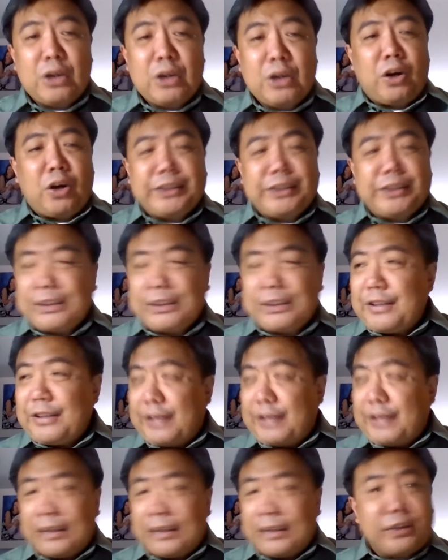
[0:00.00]
constant
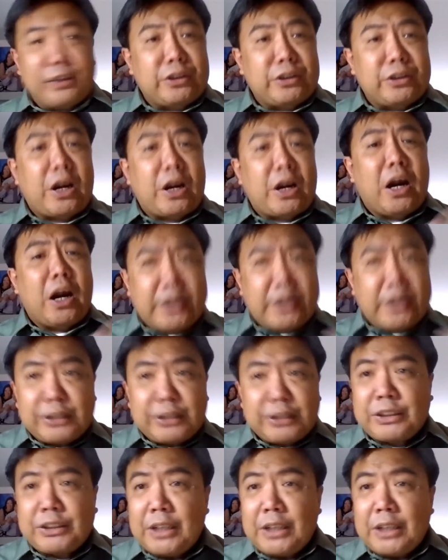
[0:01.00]
thing that their
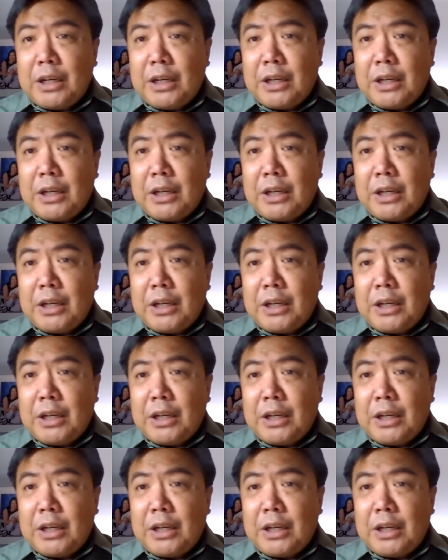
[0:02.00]
hearts